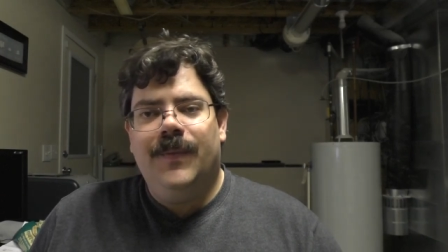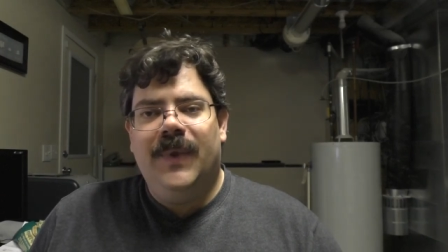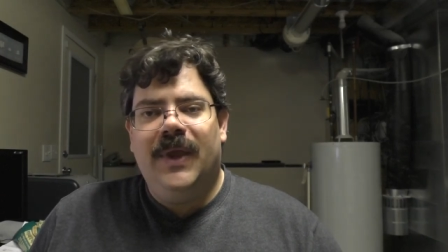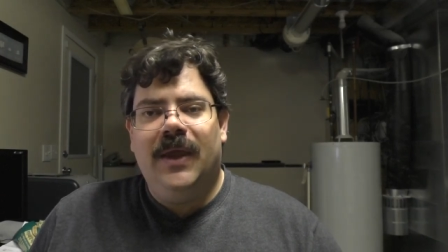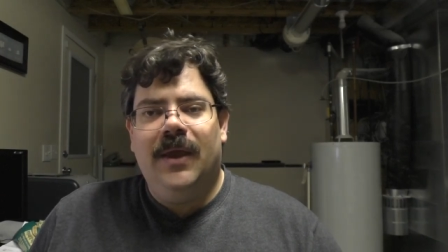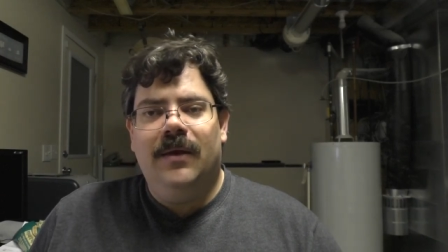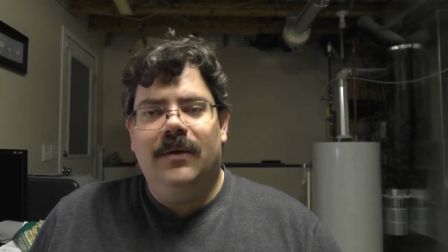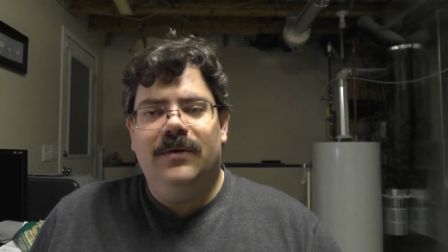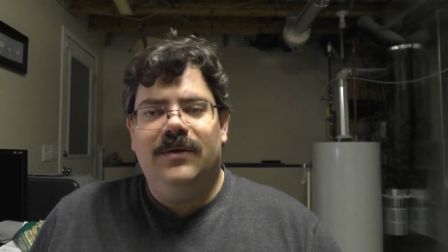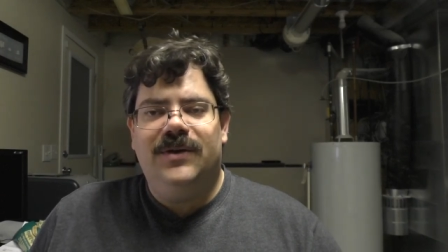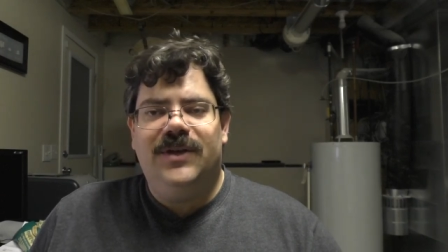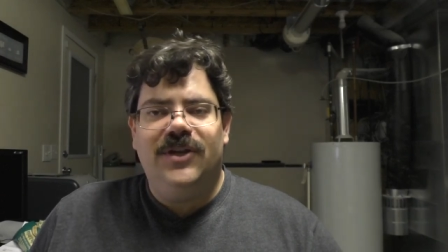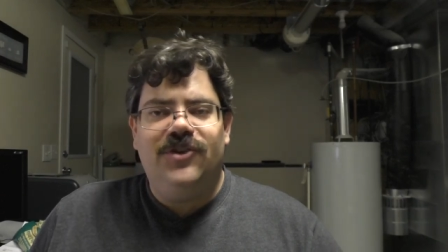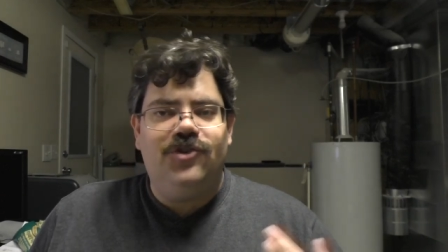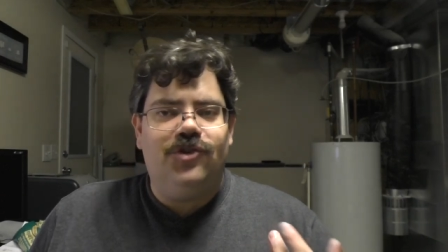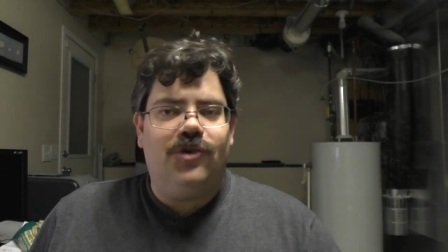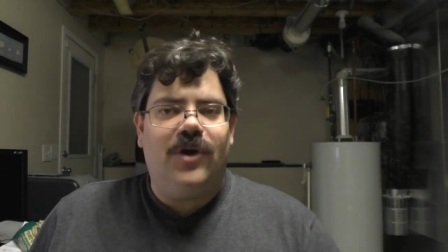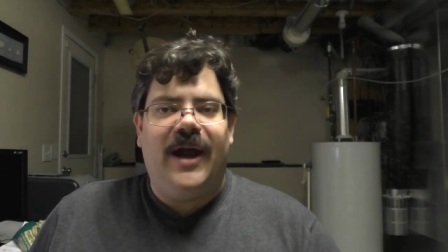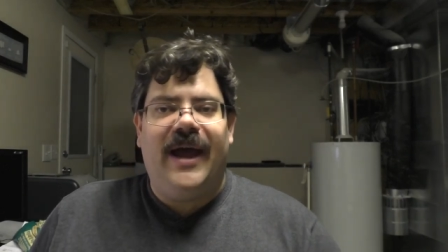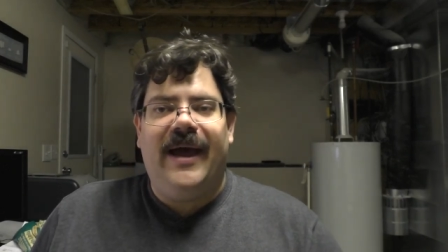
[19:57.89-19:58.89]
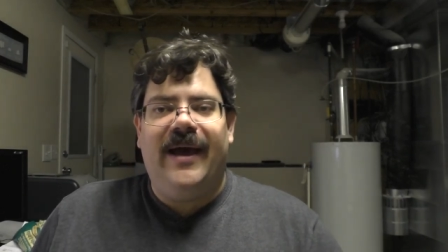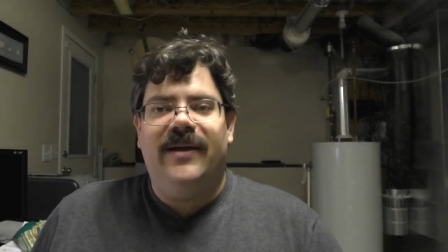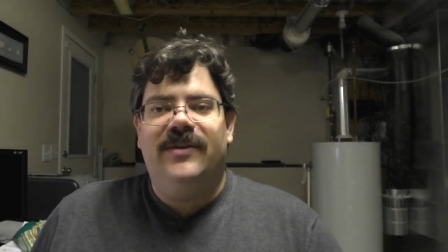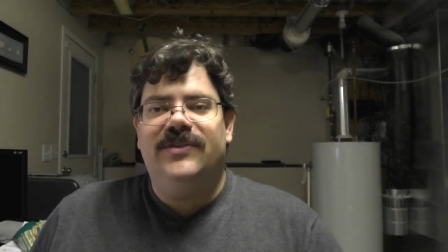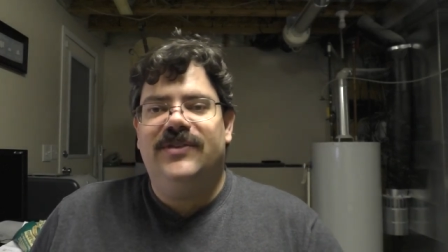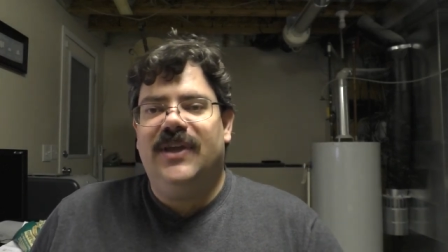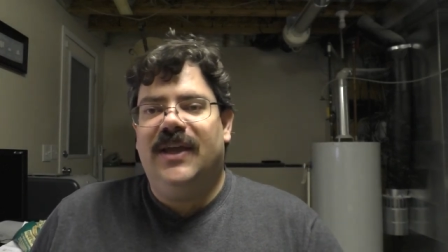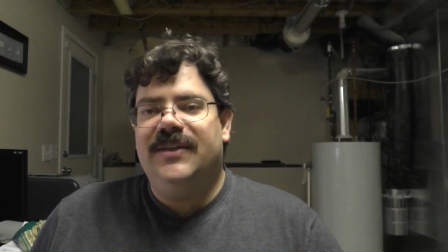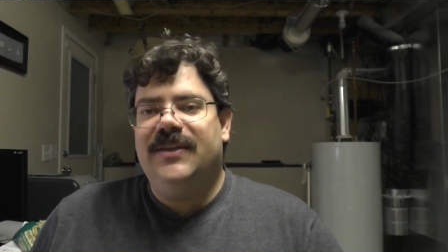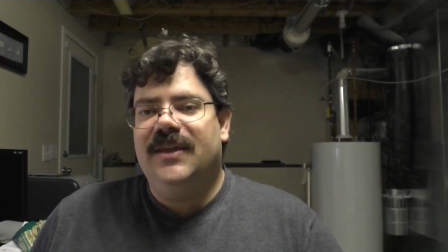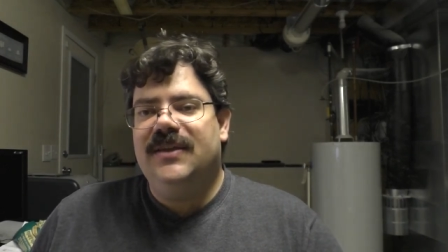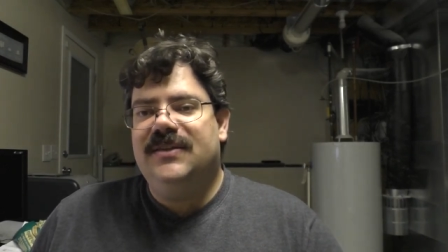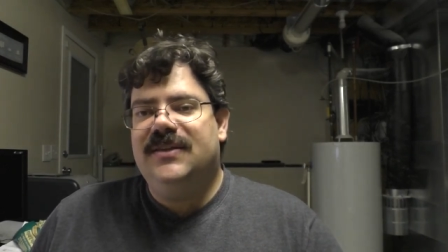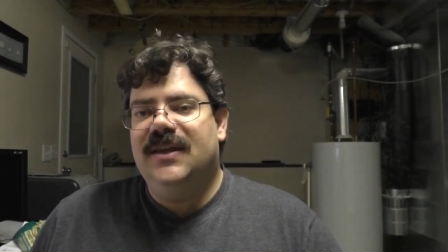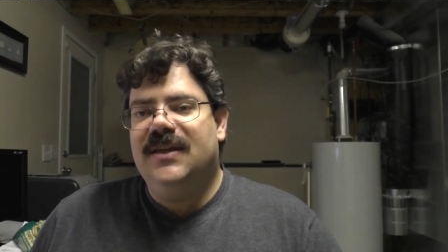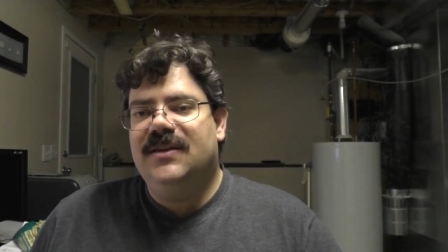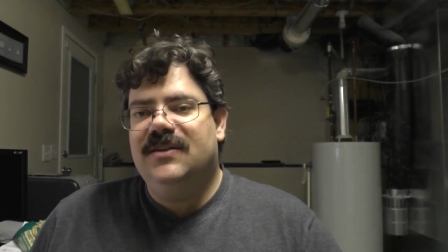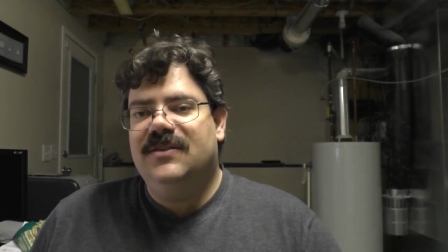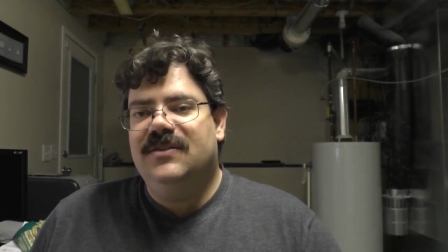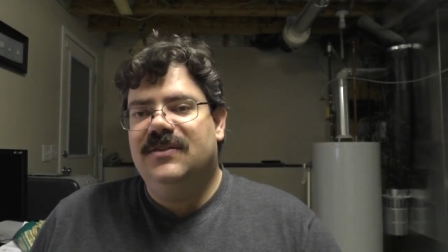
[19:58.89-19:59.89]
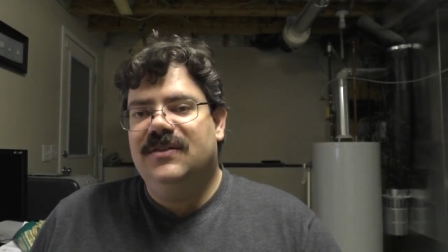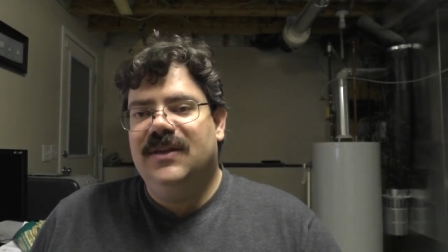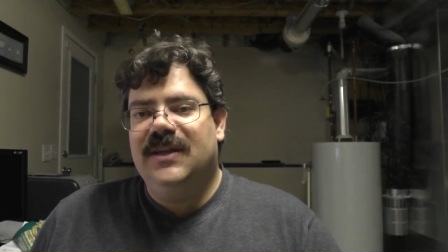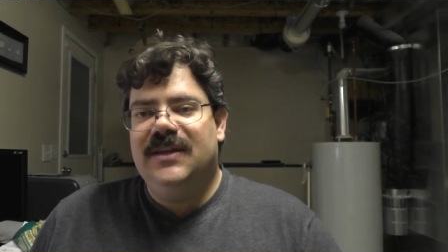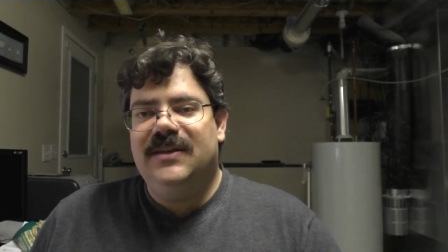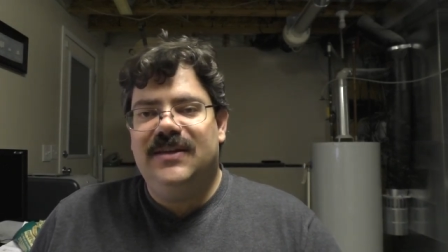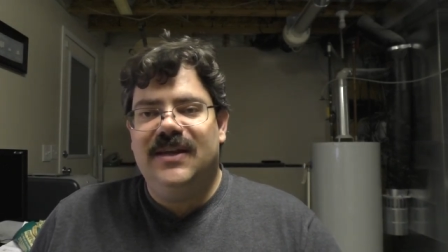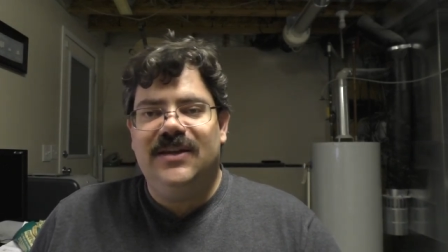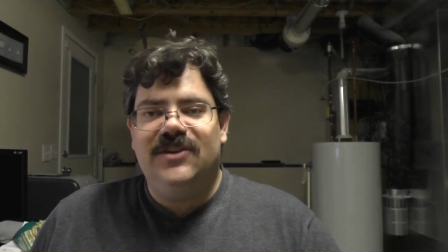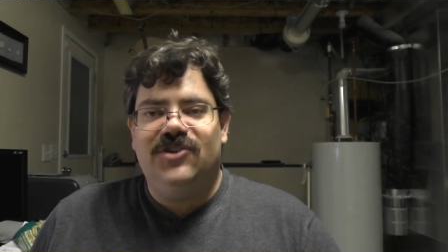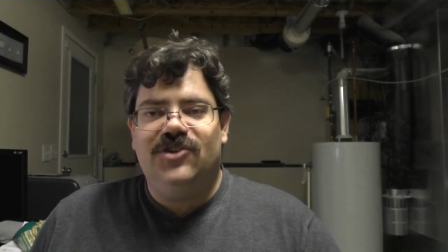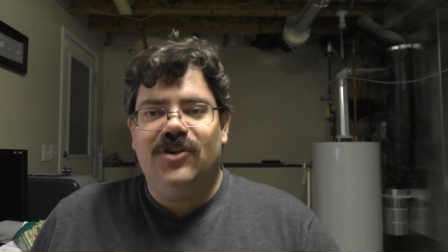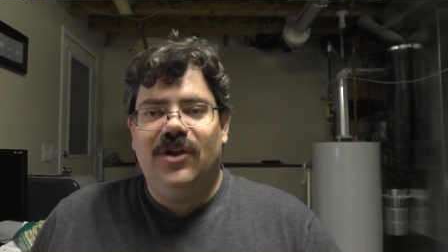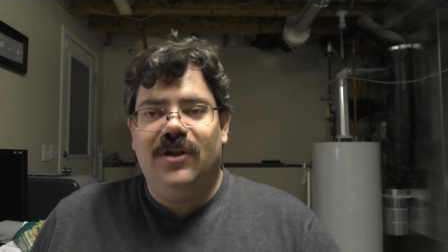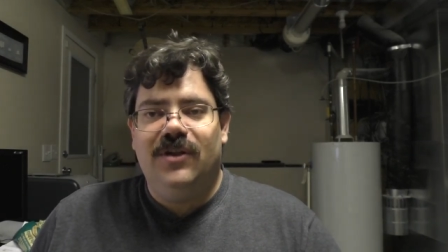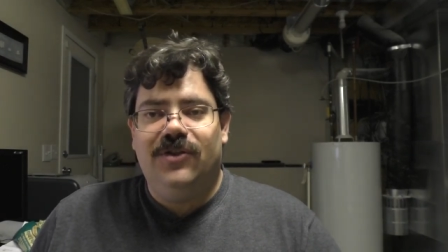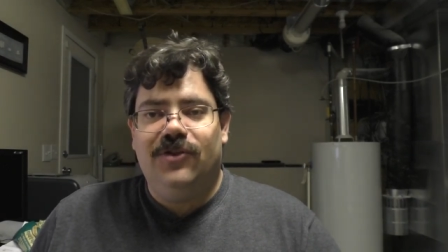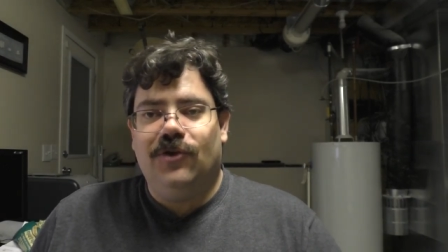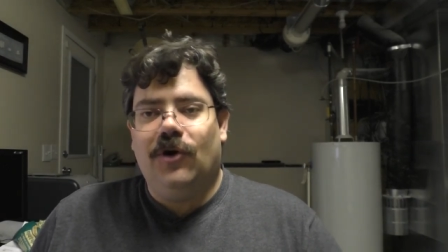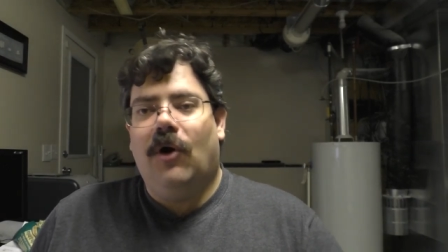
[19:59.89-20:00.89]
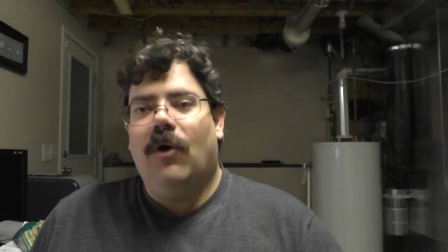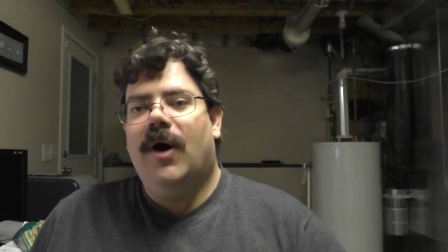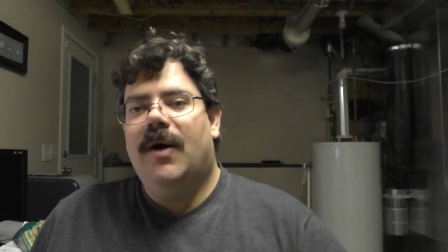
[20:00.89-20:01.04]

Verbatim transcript: it detracts and they did he did throw